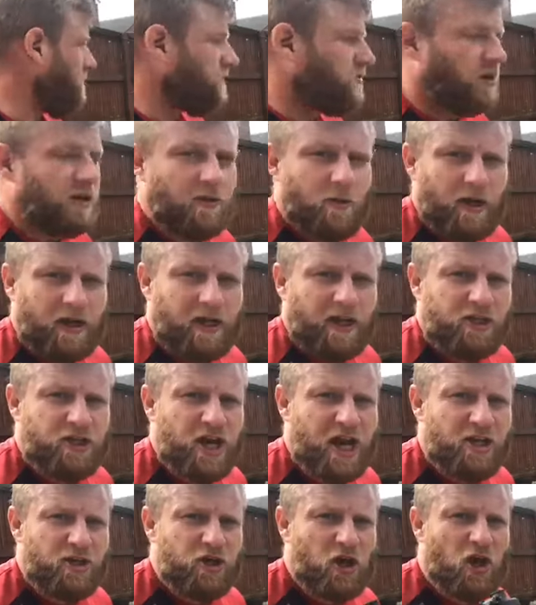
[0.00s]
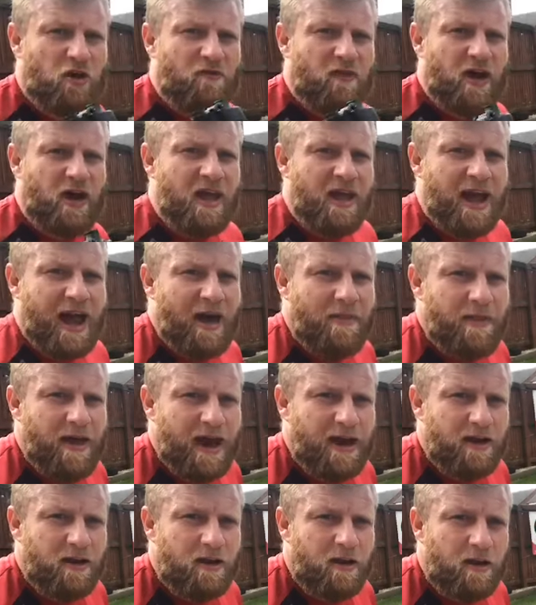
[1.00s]
So quickly change over, and
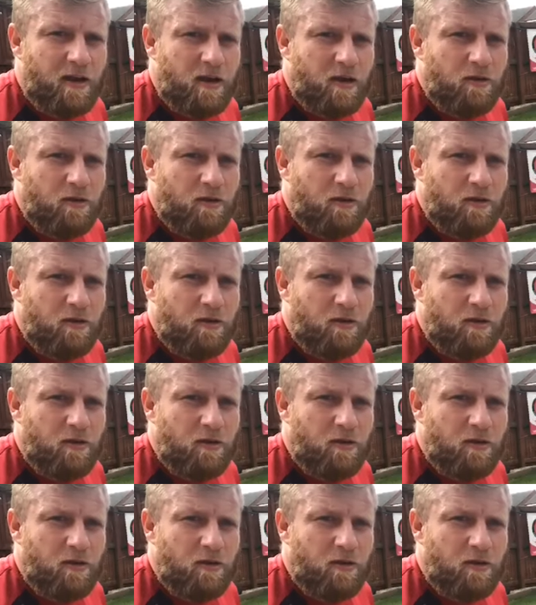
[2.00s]
then